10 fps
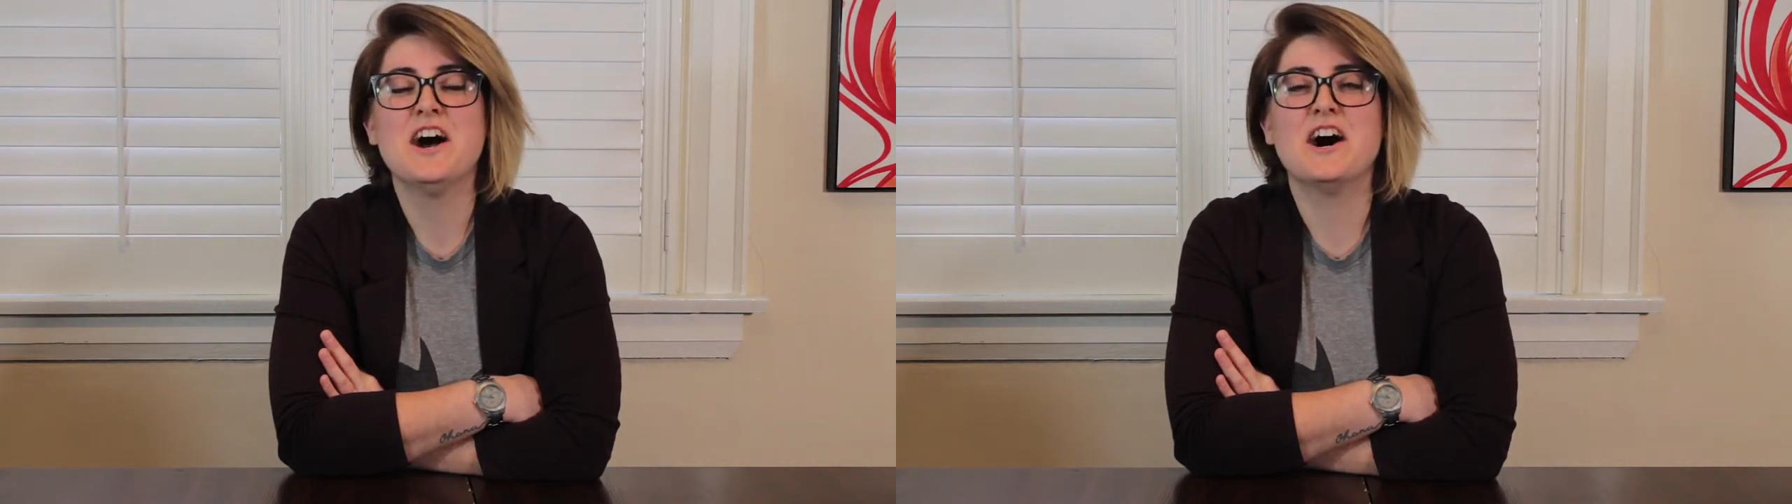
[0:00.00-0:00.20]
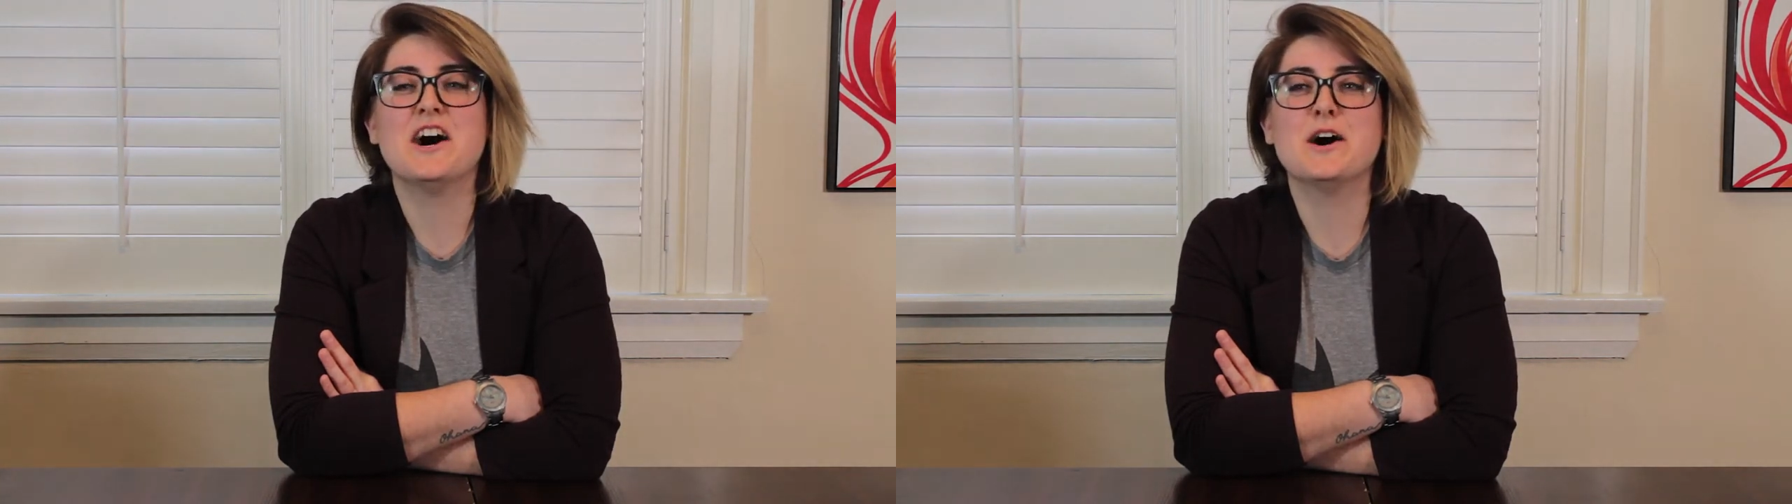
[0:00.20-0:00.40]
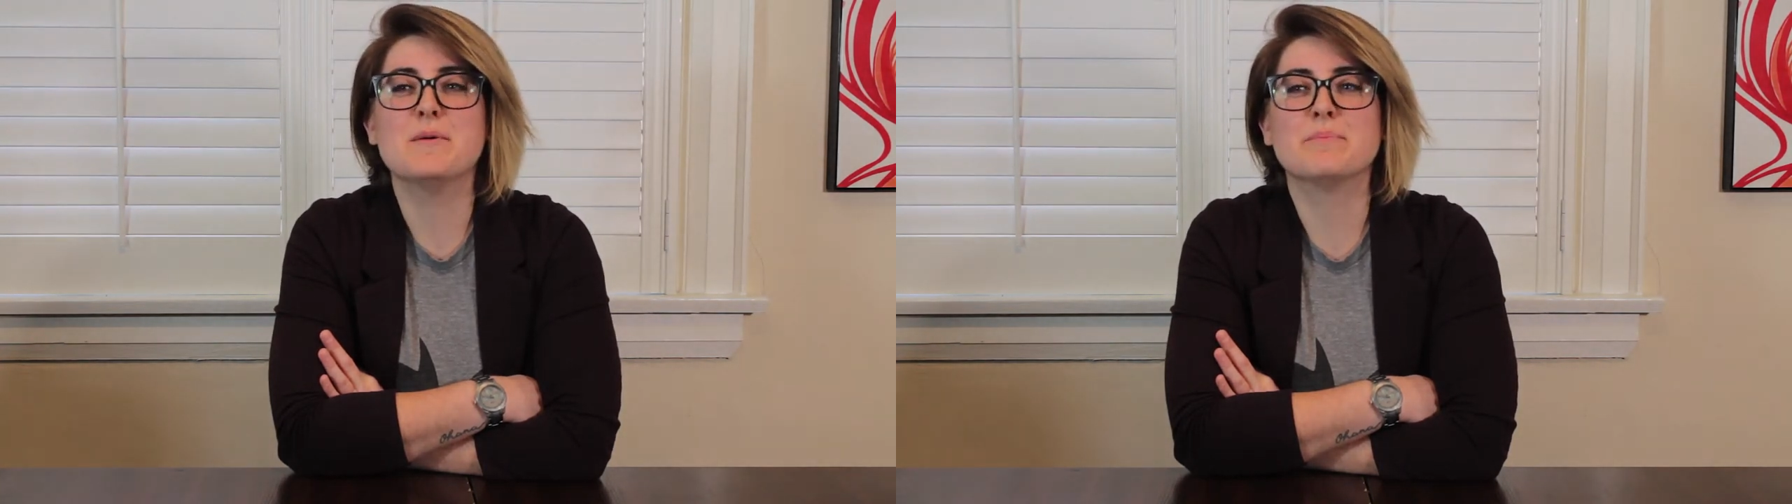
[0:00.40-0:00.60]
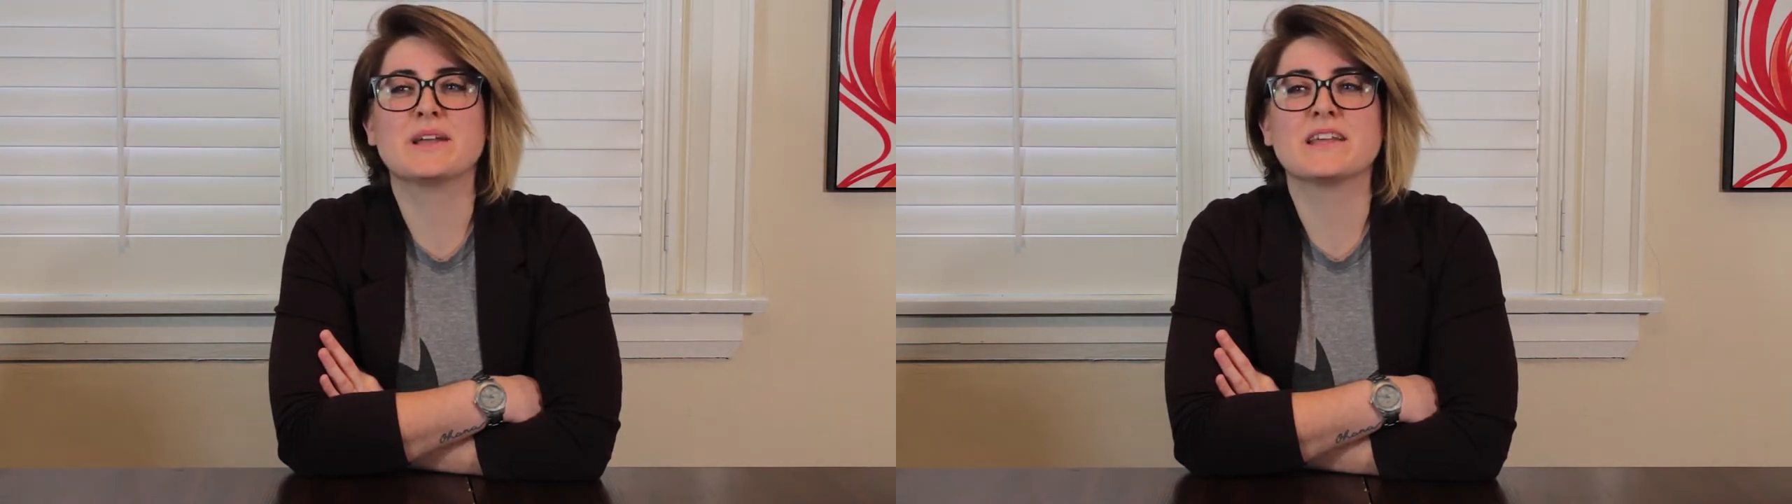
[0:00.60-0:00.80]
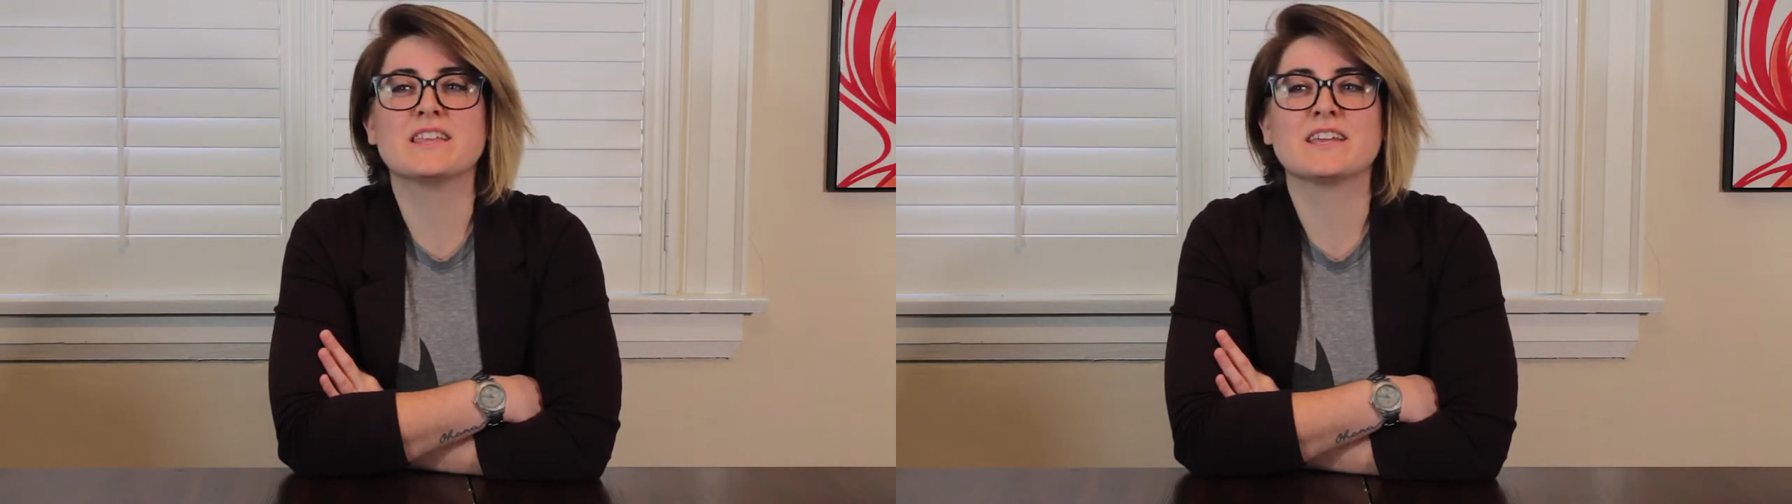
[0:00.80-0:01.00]
Um,
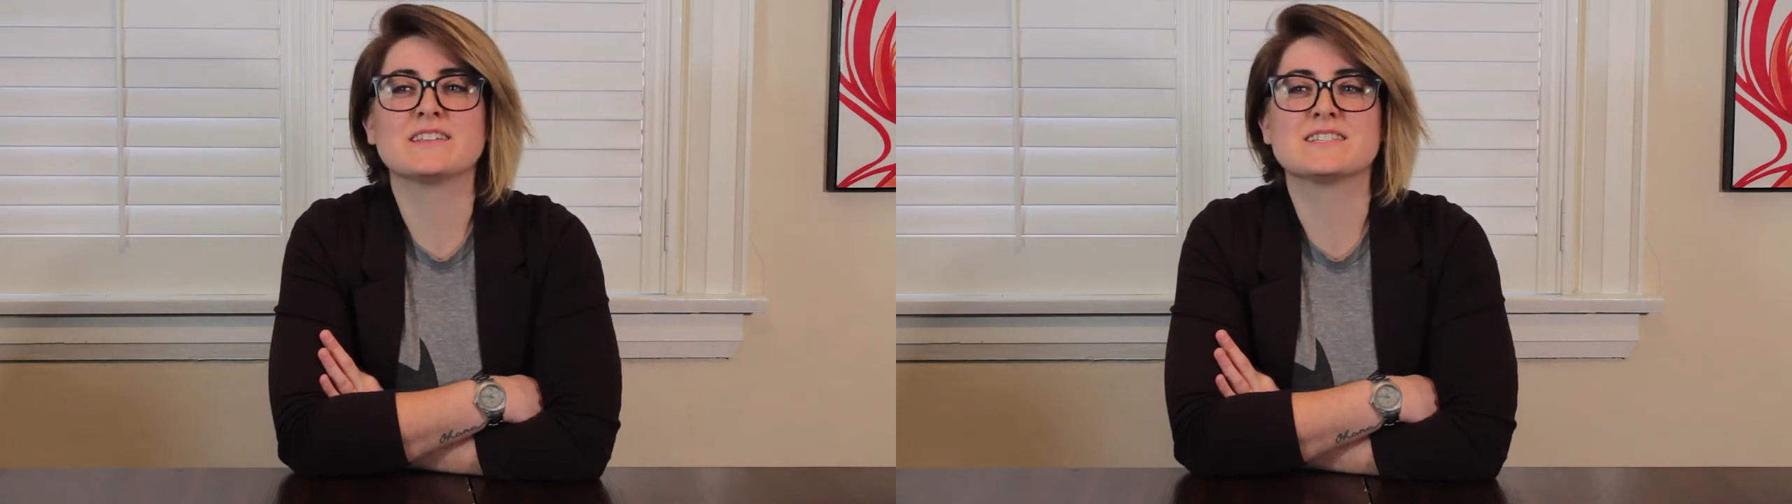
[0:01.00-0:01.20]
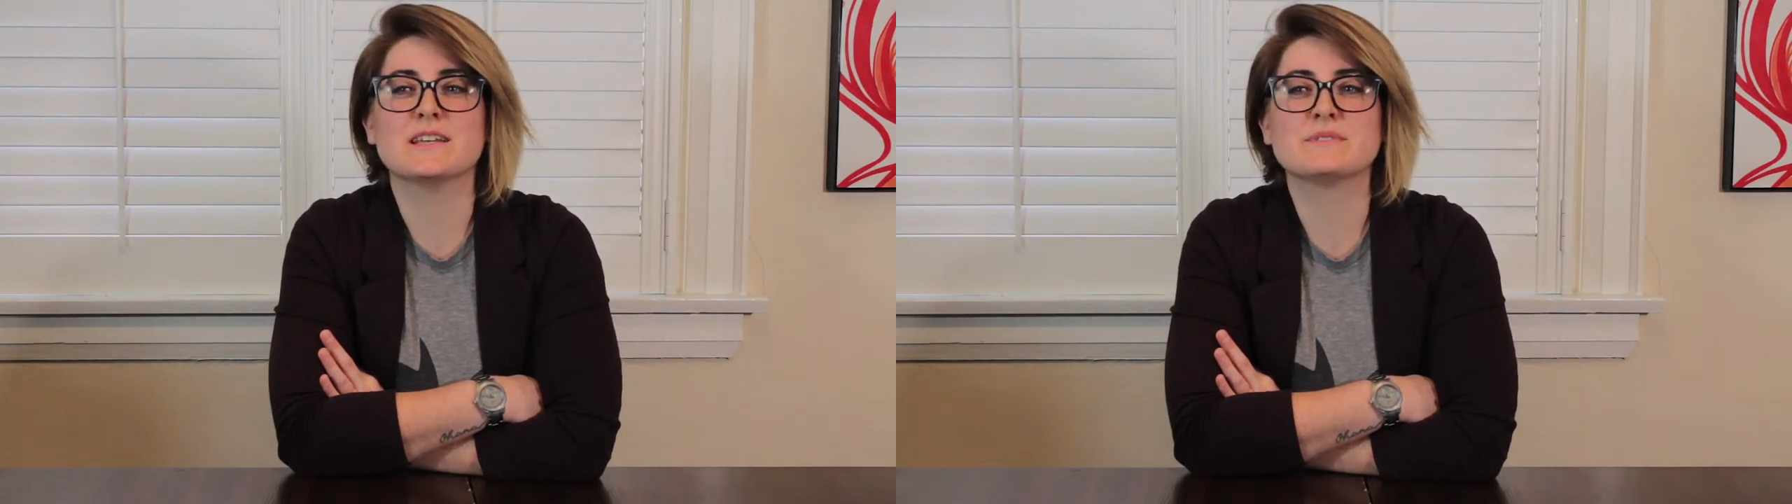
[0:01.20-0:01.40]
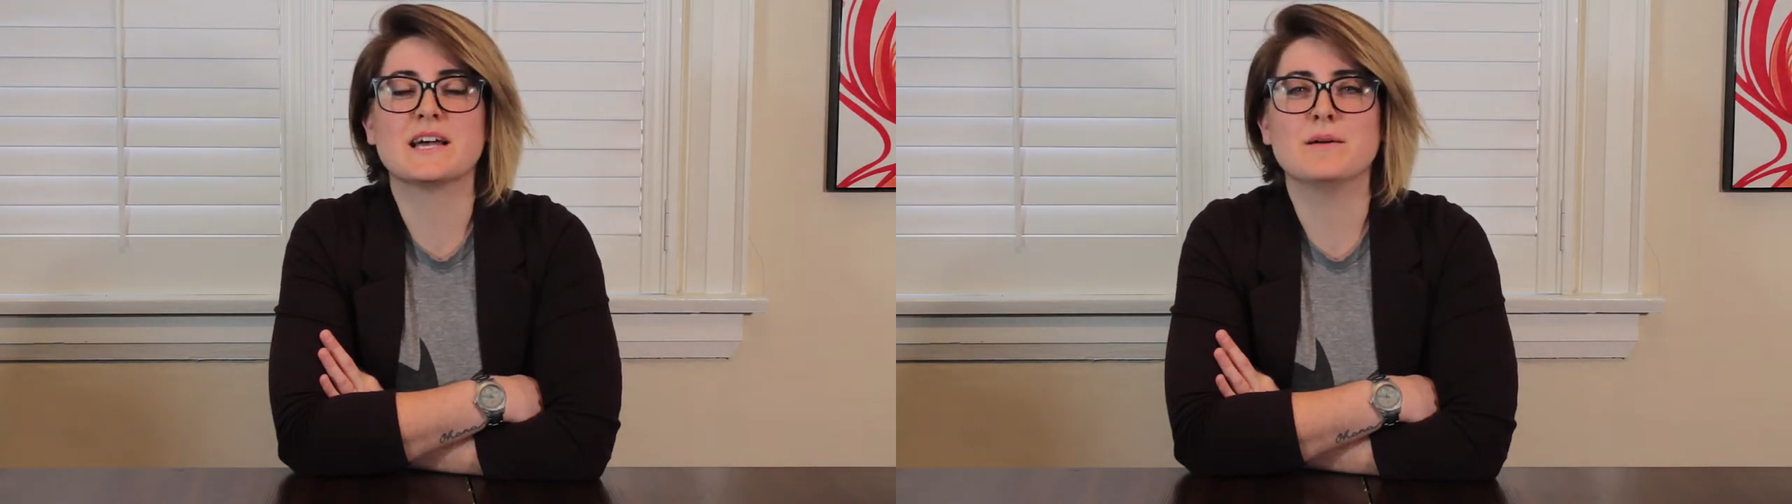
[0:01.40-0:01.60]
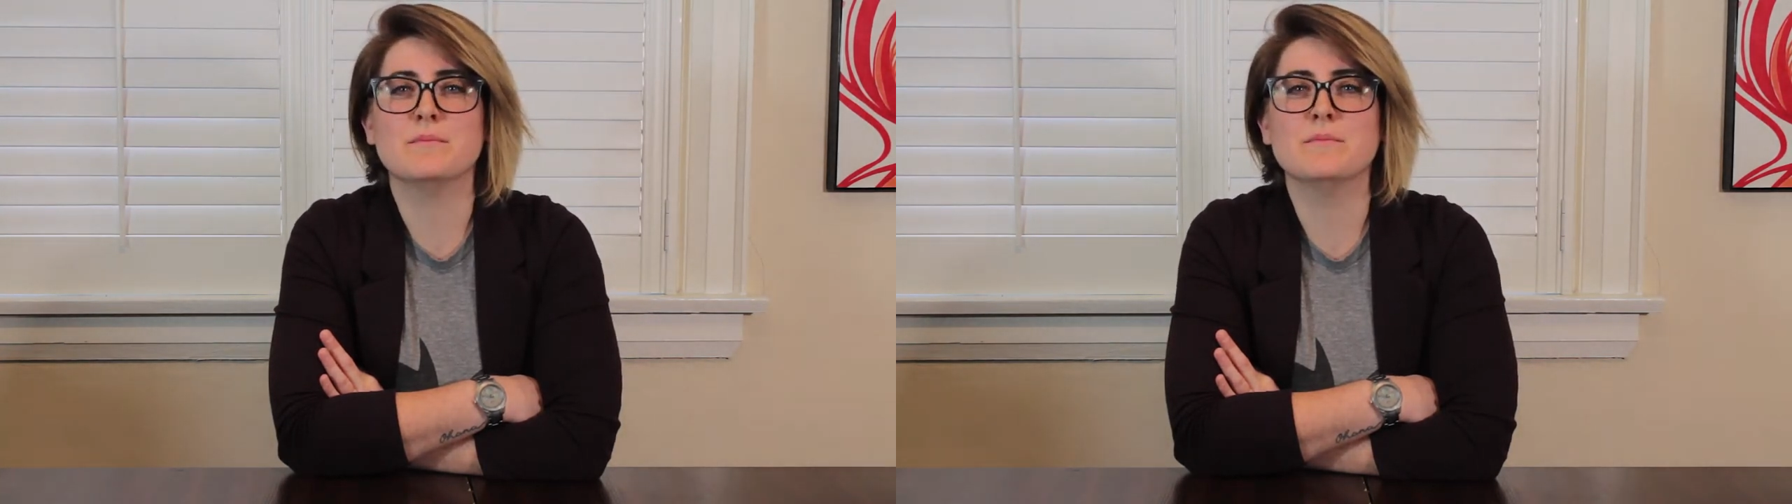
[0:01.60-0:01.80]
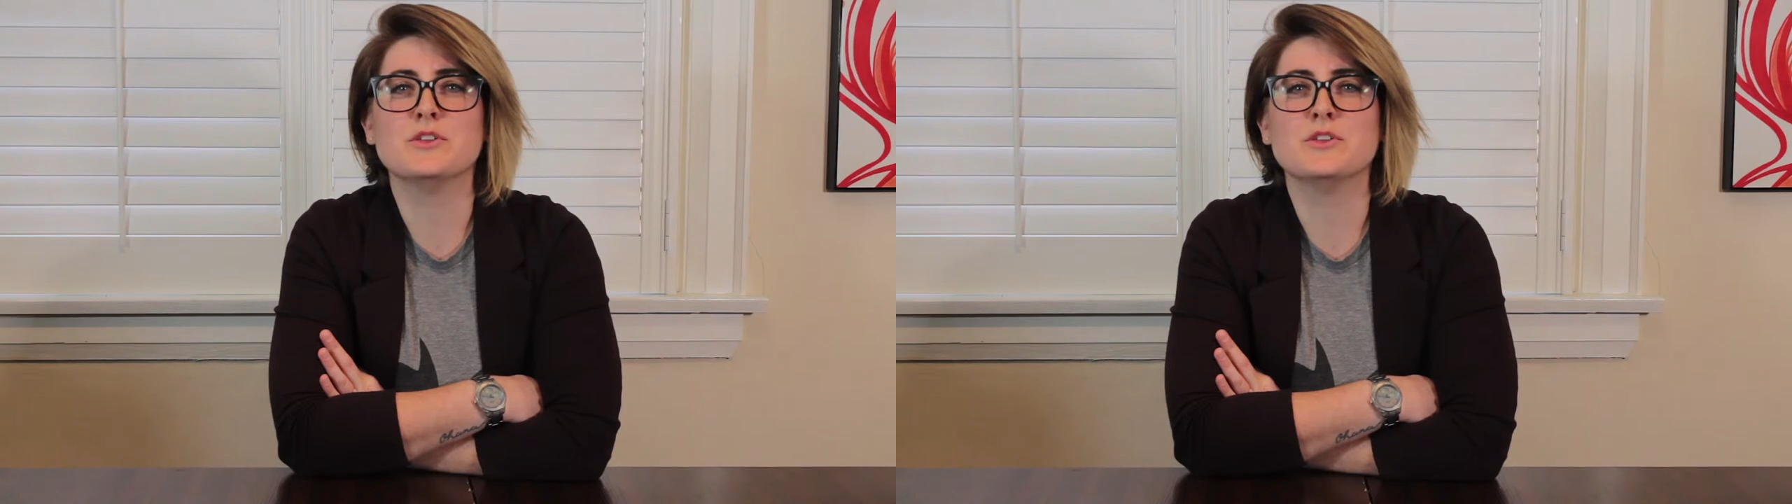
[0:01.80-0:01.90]
but I think at the same time,